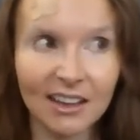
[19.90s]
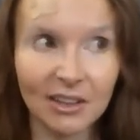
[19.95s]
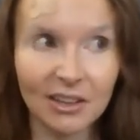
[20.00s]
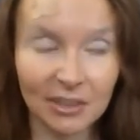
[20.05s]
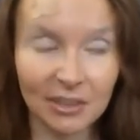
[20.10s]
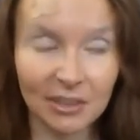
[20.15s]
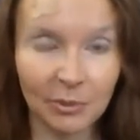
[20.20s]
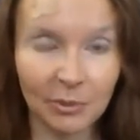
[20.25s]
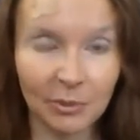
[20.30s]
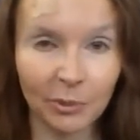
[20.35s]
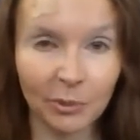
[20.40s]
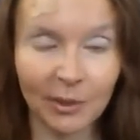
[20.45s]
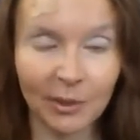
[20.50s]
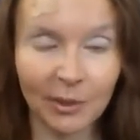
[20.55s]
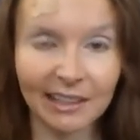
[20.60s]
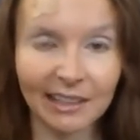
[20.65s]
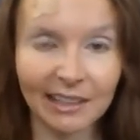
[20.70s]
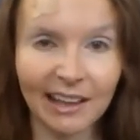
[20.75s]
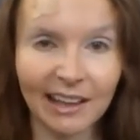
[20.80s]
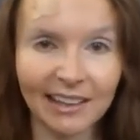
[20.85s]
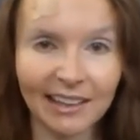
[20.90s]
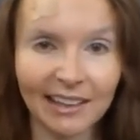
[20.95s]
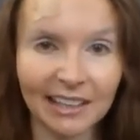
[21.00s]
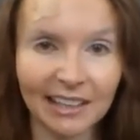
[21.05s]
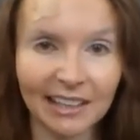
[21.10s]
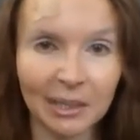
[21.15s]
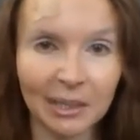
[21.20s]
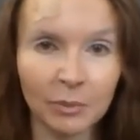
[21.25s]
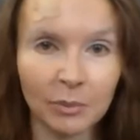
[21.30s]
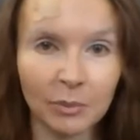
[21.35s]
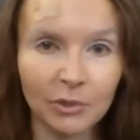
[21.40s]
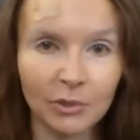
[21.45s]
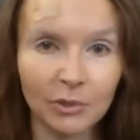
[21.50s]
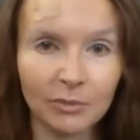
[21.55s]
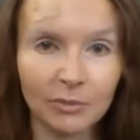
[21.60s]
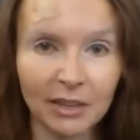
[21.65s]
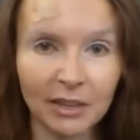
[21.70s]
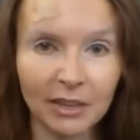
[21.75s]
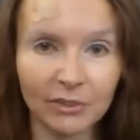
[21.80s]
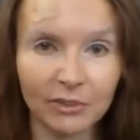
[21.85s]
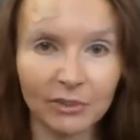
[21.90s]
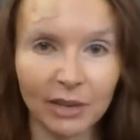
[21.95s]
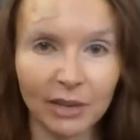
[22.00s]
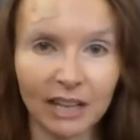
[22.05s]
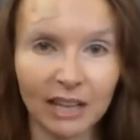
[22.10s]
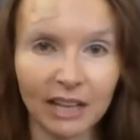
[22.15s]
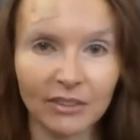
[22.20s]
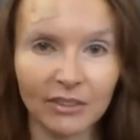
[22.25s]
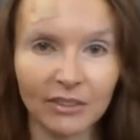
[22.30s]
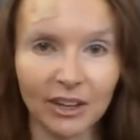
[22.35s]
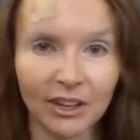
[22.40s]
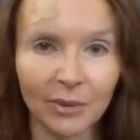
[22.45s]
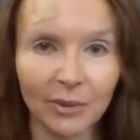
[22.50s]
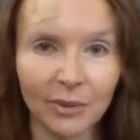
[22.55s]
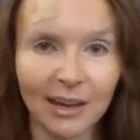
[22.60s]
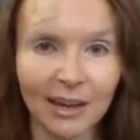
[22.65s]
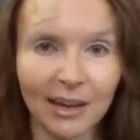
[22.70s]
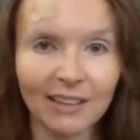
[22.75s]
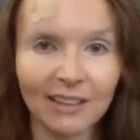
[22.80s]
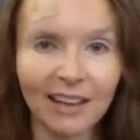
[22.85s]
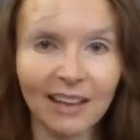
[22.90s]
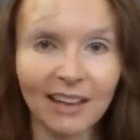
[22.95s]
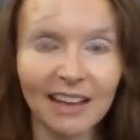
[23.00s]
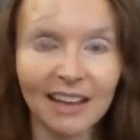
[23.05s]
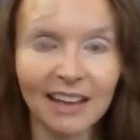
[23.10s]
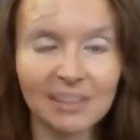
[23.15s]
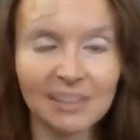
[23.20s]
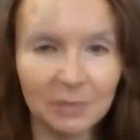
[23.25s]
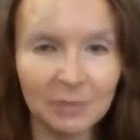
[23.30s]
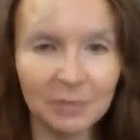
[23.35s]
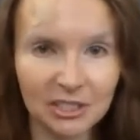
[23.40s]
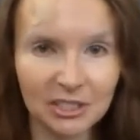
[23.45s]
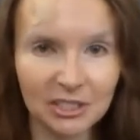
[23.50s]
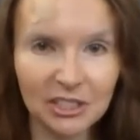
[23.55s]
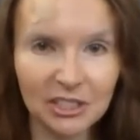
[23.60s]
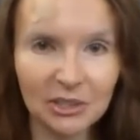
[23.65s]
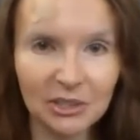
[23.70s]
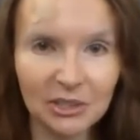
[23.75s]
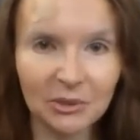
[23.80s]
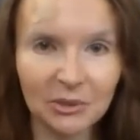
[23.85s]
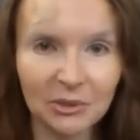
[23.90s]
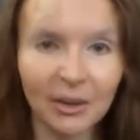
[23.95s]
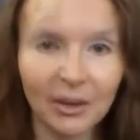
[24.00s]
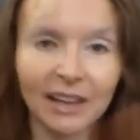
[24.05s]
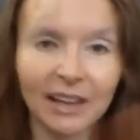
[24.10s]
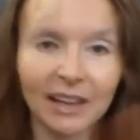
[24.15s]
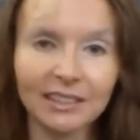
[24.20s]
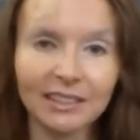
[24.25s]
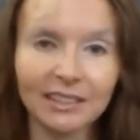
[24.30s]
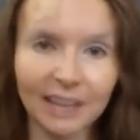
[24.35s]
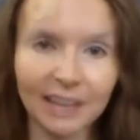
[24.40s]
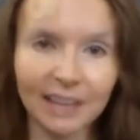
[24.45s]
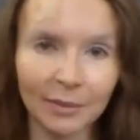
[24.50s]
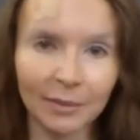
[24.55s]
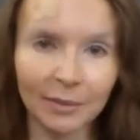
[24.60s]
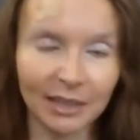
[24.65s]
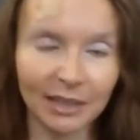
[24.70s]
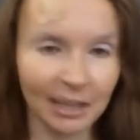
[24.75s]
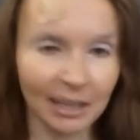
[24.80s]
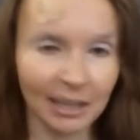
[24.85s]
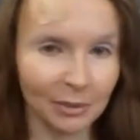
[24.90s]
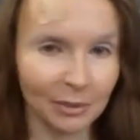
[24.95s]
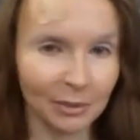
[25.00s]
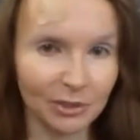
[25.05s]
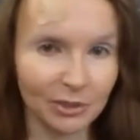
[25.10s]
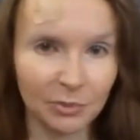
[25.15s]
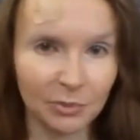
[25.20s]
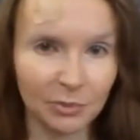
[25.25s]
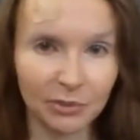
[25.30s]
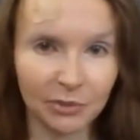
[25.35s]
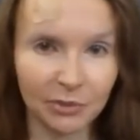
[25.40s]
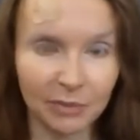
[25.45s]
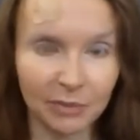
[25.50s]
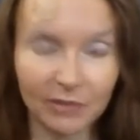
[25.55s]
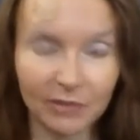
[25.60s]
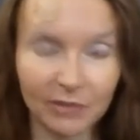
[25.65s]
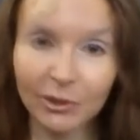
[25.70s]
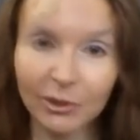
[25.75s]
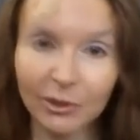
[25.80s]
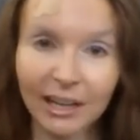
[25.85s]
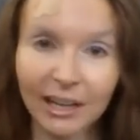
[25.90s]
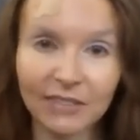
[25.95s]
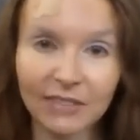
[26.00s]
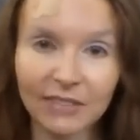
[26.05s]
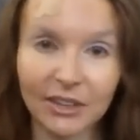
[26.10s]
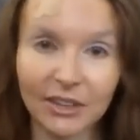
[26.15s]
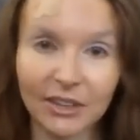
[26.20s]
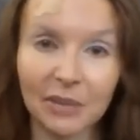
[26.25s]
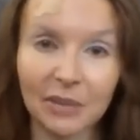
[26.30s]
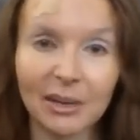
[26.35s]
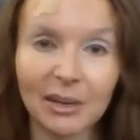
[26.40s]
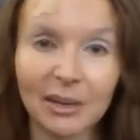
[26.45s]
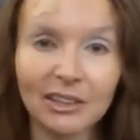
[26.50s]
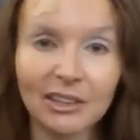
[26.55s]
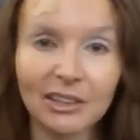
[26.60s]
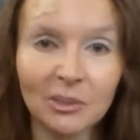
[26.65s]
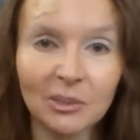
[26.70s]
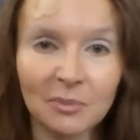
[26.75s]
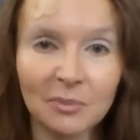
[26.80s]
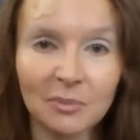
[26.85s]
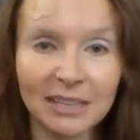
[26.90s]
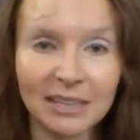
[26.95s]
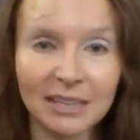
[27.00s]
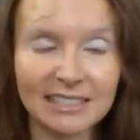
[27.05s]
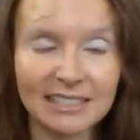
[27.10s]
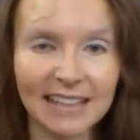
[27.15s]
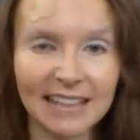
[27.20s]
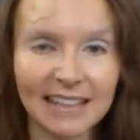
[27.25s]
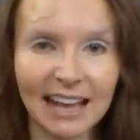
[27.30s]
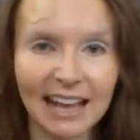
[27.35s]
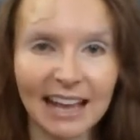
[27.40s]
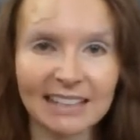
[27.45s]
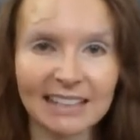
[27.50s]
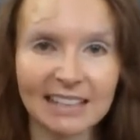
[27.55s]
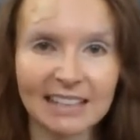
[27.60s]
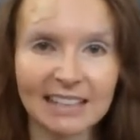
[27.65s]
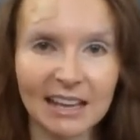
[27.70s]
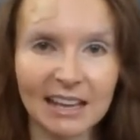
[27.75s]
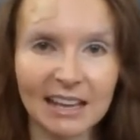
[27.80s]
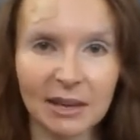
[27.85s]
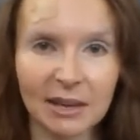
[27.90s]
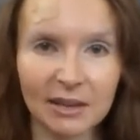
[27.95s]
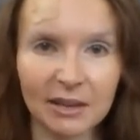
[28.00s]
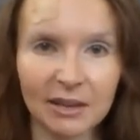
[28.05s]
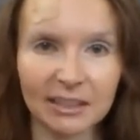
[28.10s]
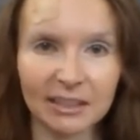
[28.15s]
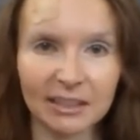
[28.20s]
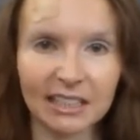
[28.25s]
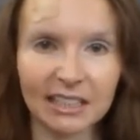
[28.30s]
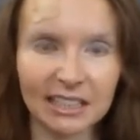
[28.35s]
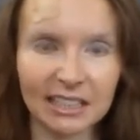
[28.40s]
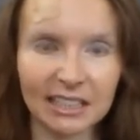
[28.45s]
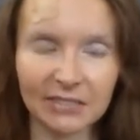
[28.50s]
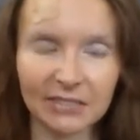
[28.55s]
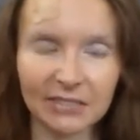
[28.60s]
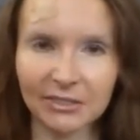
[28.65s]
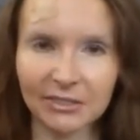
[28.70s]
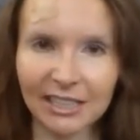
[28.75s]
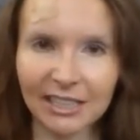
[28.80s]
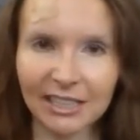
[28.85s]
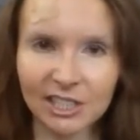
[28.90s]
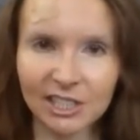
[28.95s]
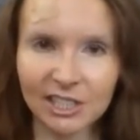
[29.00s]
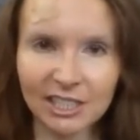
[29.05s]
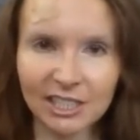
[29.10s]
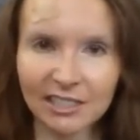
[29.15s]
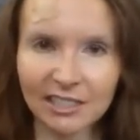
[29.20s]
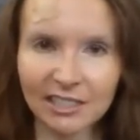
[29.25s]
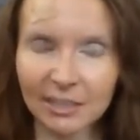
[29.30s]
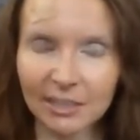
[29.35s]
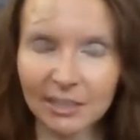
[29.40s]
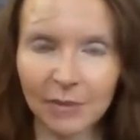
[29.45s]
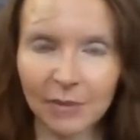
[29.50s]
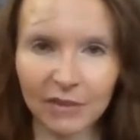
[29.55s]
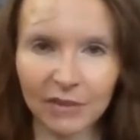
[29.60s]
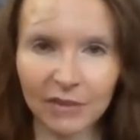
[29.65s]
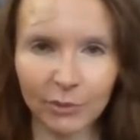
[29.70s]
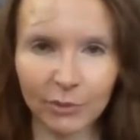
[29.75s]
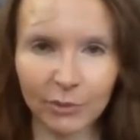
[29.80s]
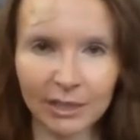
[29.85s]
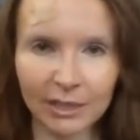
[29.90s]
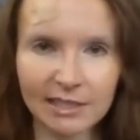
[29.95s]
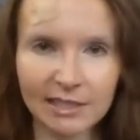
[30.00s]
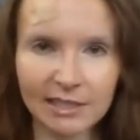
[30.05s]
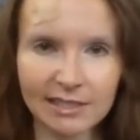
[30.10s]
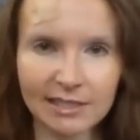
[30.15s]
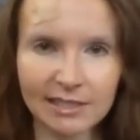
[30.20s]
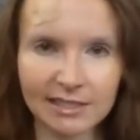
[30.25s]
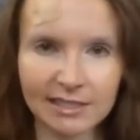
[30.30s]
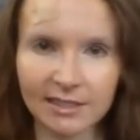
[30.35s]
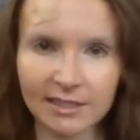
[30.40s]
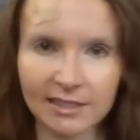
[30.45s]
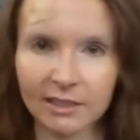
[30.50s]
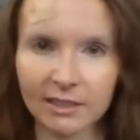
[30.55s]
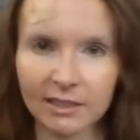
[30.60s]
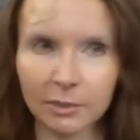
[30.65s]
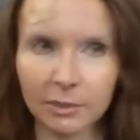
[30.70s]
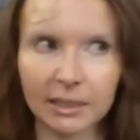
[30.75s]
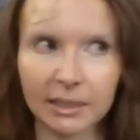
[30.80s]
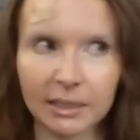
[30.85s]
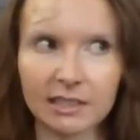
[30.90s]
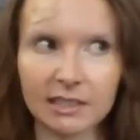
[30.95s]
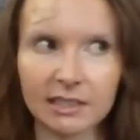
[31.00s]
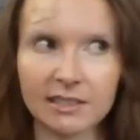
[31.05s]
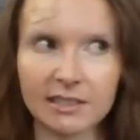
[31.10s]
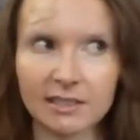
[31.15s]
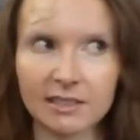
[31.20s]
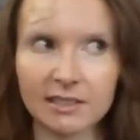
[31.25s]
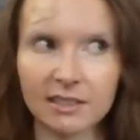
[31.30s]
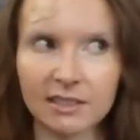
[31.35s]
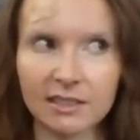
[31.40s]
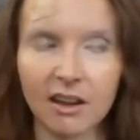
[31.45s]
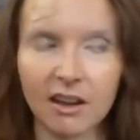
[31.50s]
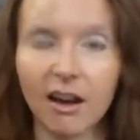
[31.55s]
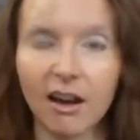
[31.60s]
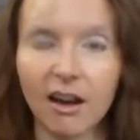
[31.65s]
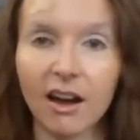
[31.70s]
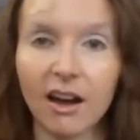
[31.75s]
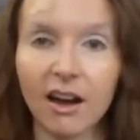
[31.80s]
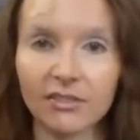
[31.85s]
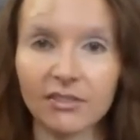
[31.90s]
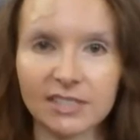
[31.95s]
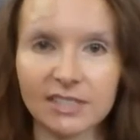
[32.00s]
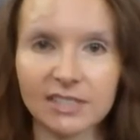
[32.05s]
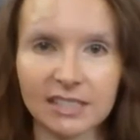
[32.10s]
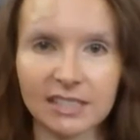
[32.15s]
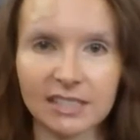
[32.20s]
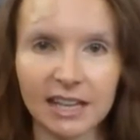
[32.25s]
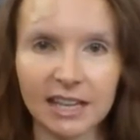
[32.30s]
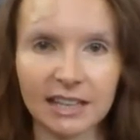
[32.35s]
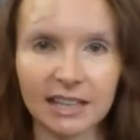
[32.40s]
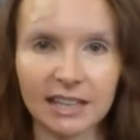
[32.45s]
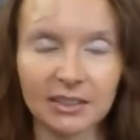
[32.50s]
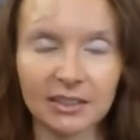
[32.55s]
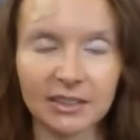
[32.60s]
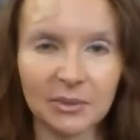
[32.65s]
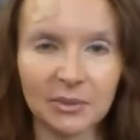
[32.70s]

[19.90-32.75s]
number one, I can't move my forehead very well, and number two, not being able to move my forehead very well means that the inflection in my voice is a little bit off today.